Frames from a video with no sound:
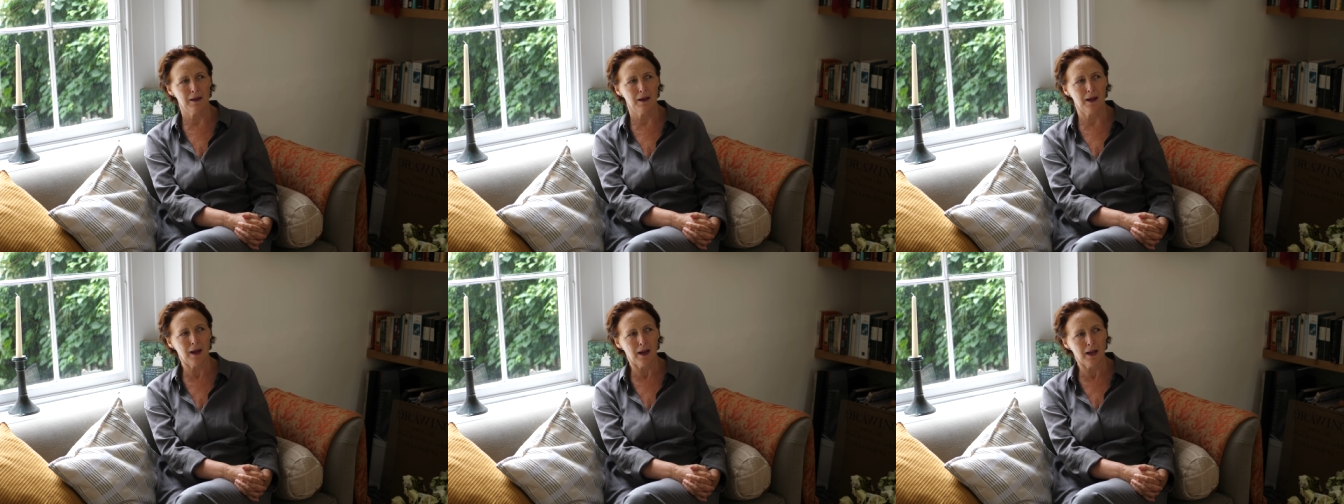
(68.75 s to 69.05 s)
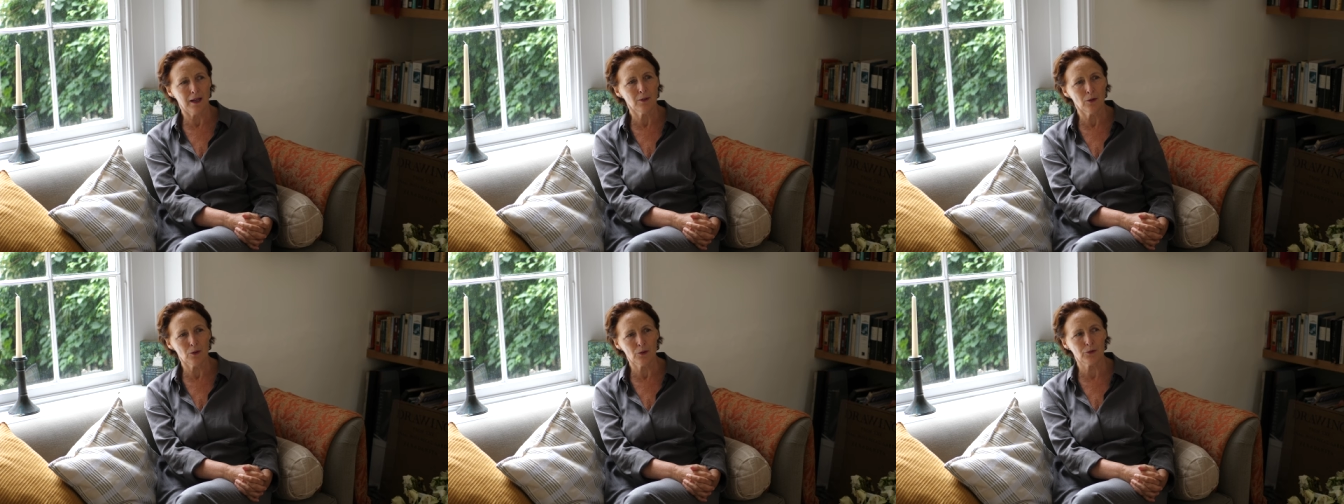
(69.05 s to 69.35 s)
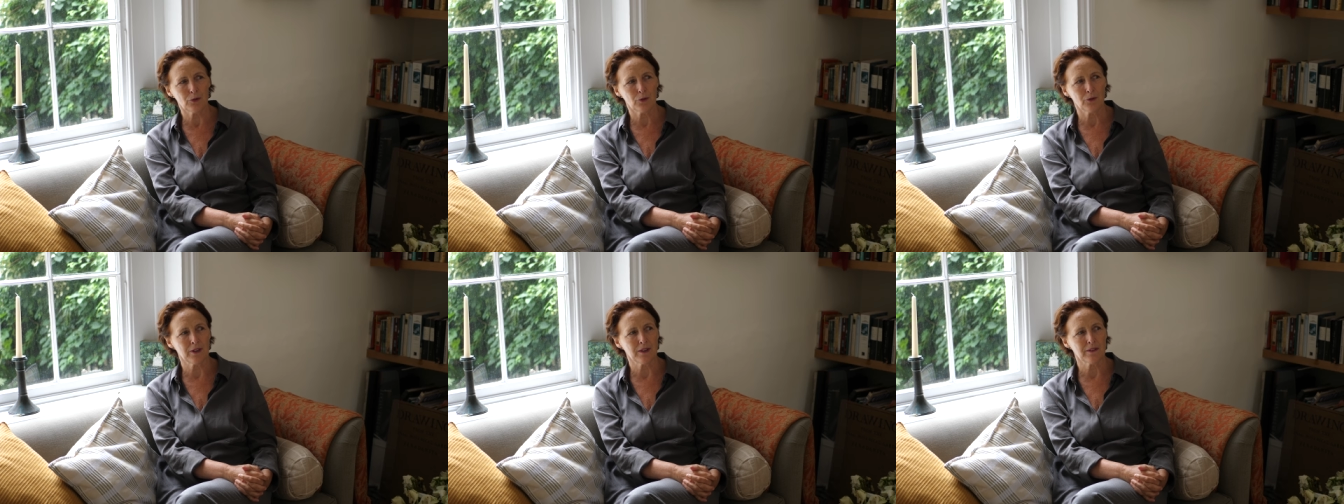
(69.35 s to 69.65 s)
I
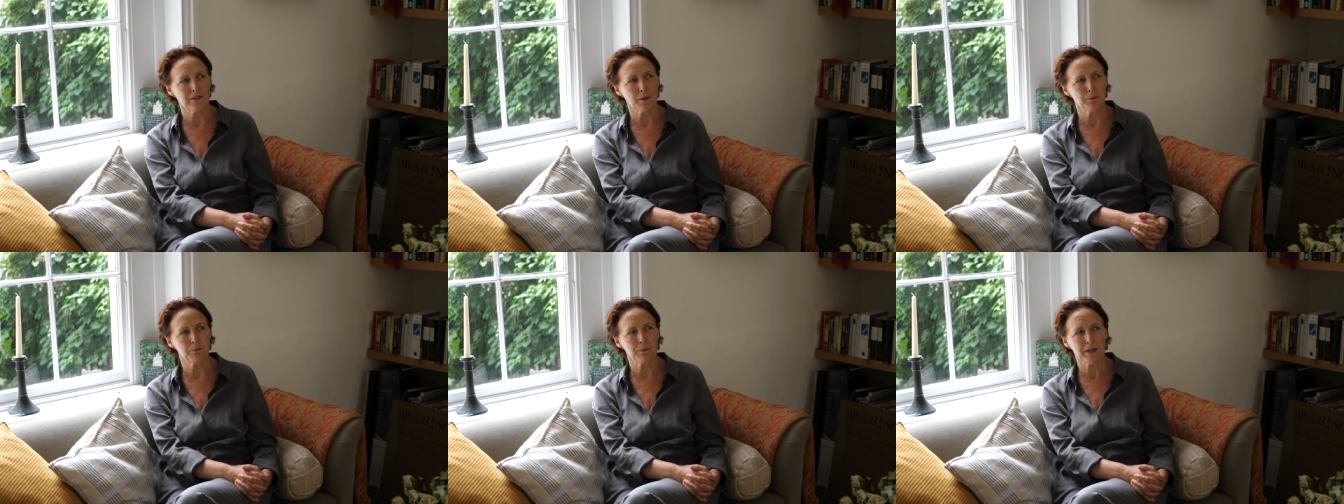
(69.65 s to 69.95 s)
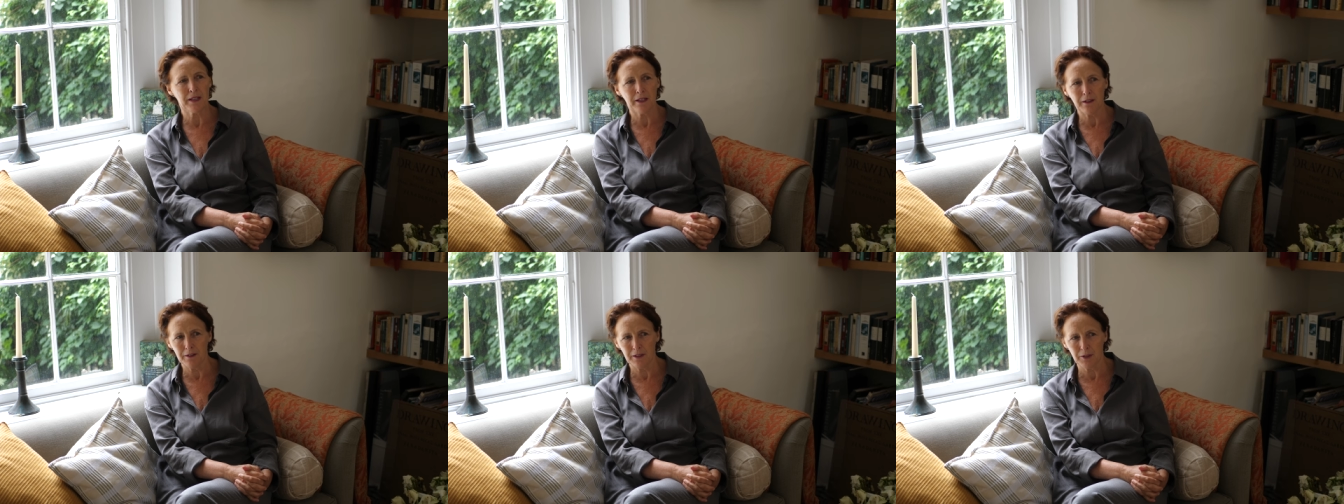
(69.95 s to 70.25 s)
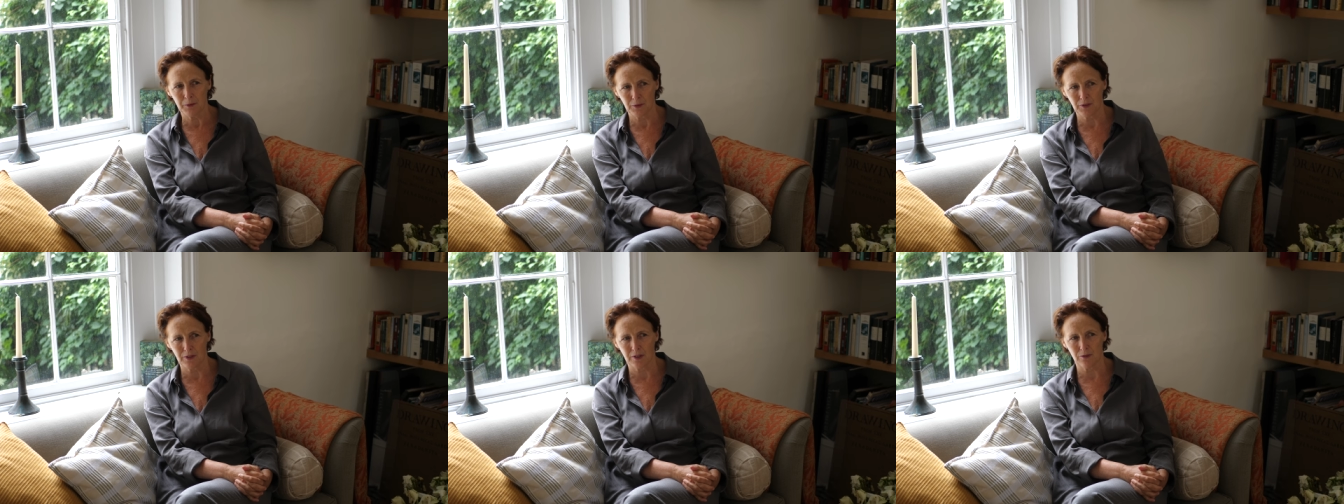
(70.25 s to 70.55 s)
also think that
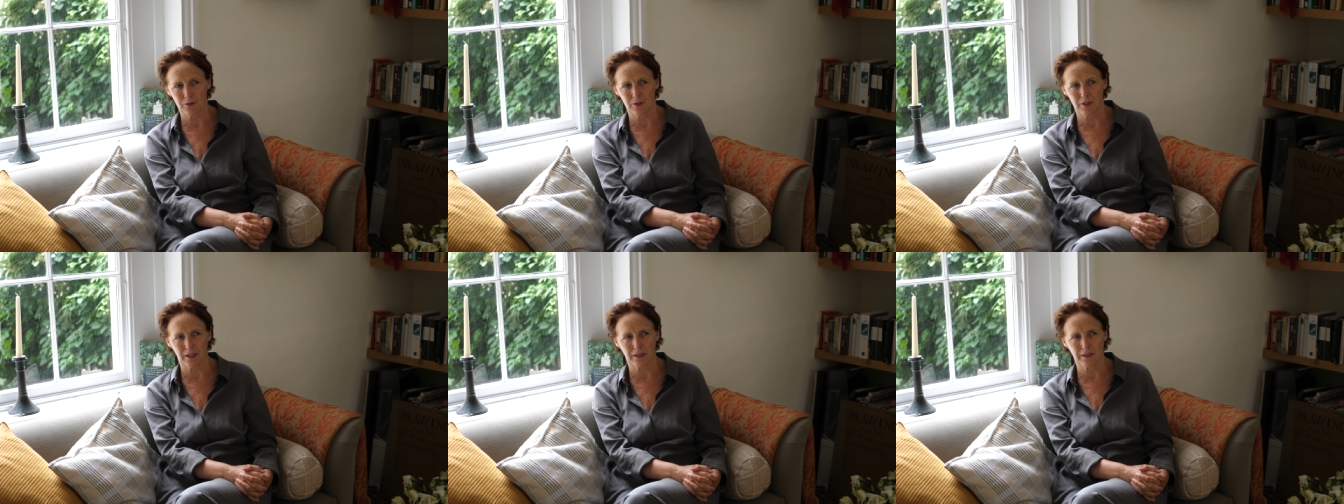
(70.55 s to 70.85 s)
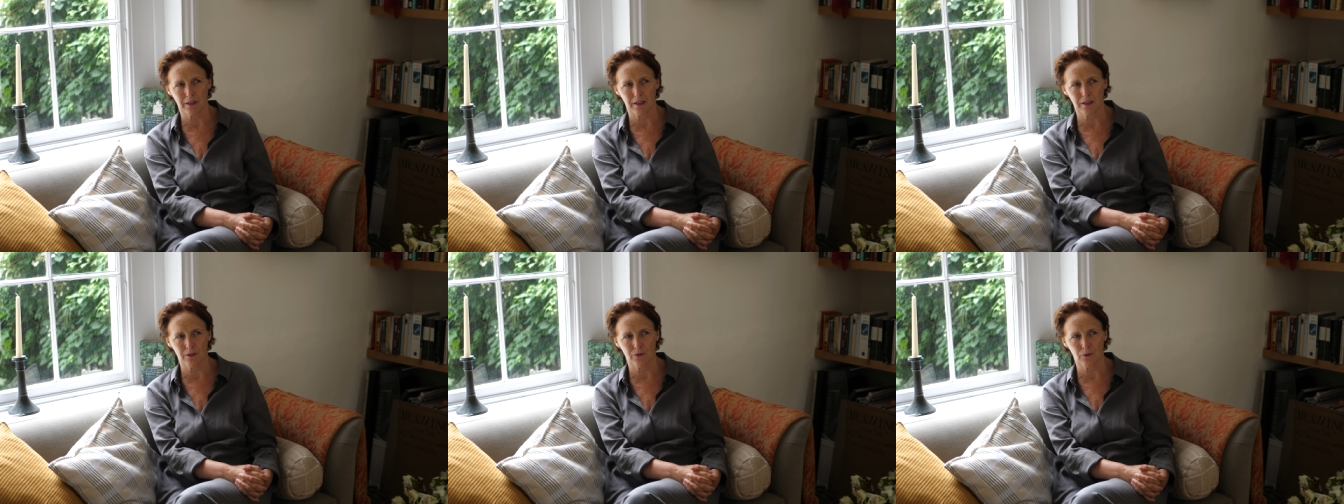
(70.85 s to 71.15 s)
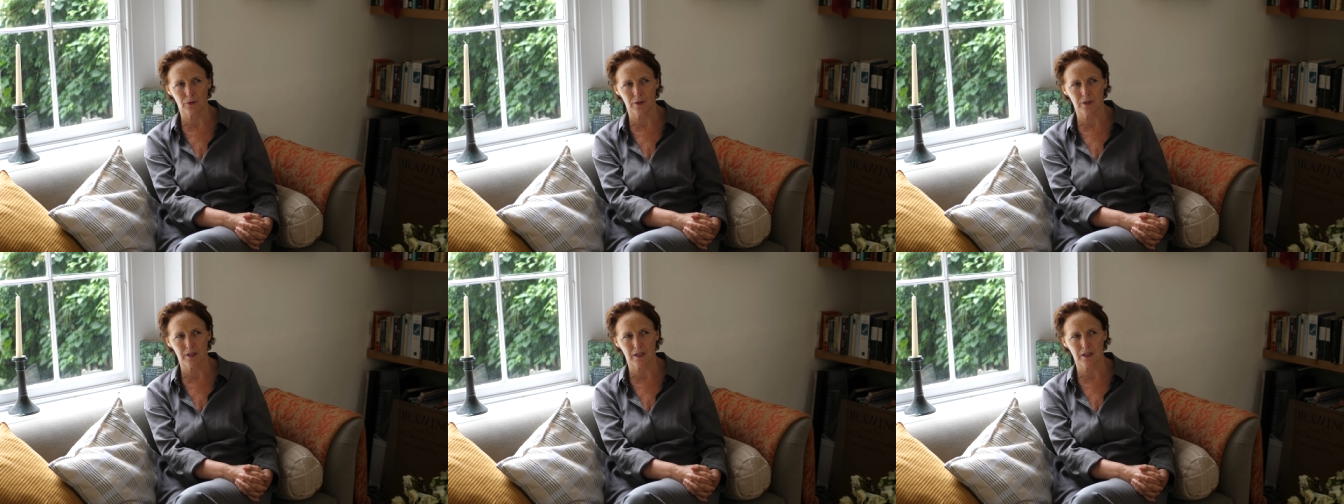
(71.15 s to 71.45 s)
period was interesting,
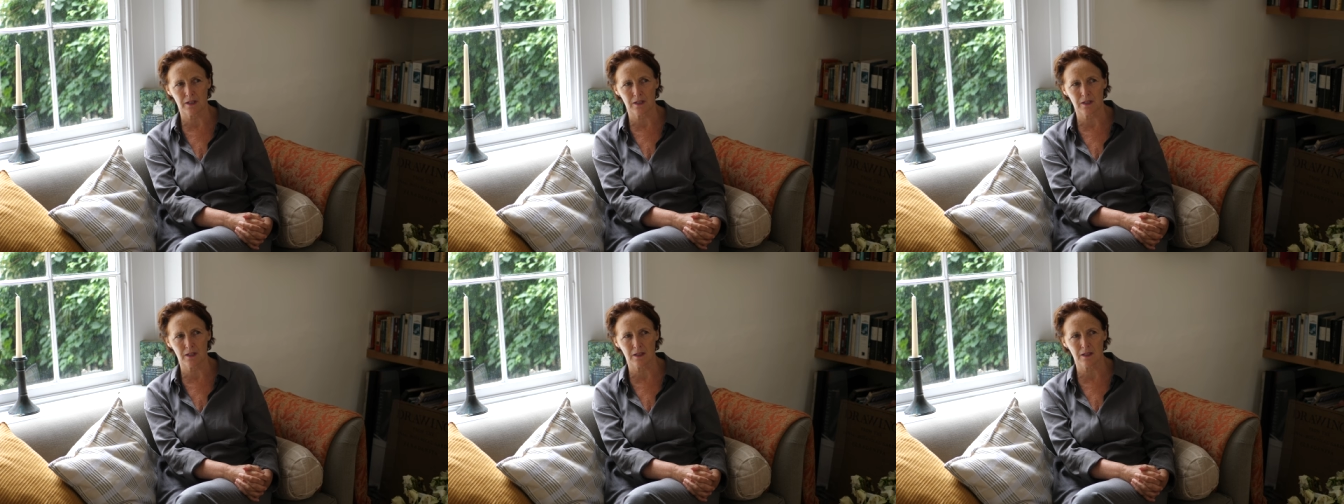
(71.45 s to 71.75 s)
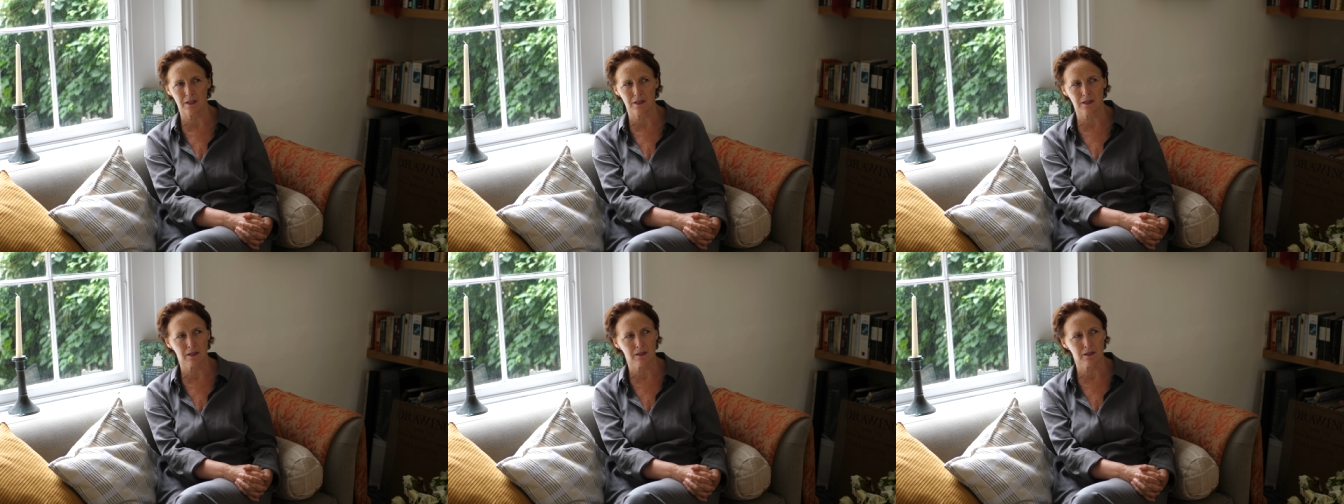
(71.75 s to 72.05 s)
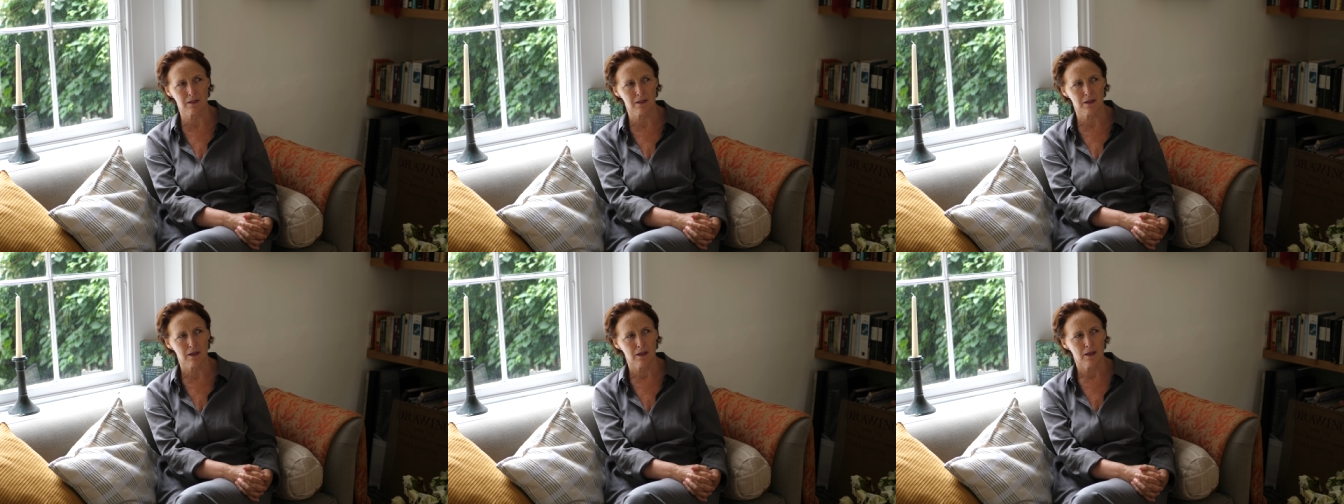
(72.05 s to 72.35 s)
1946, is
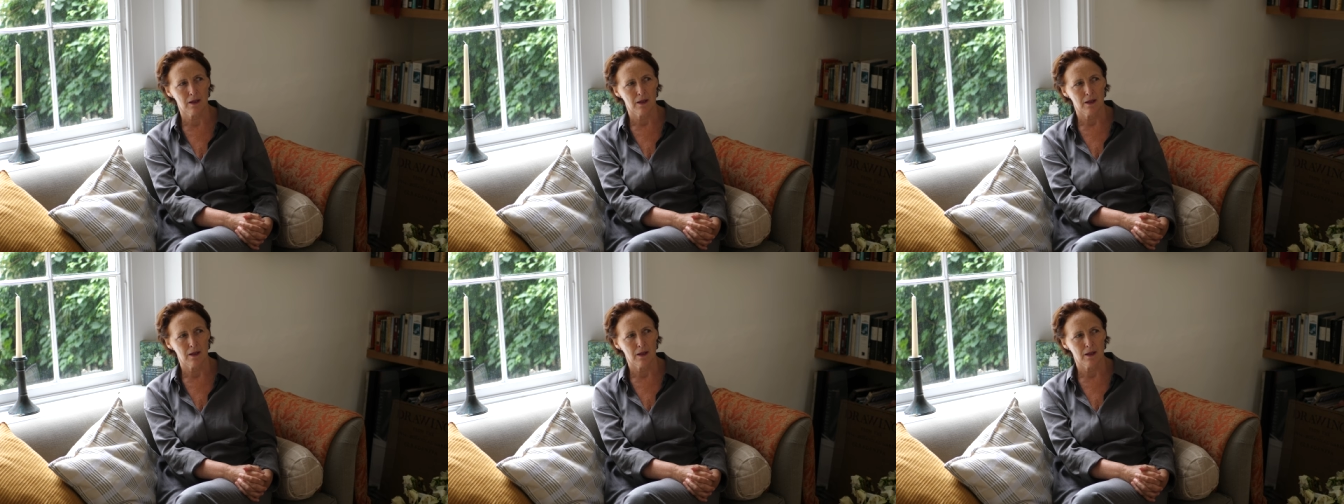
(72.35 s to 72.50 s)
that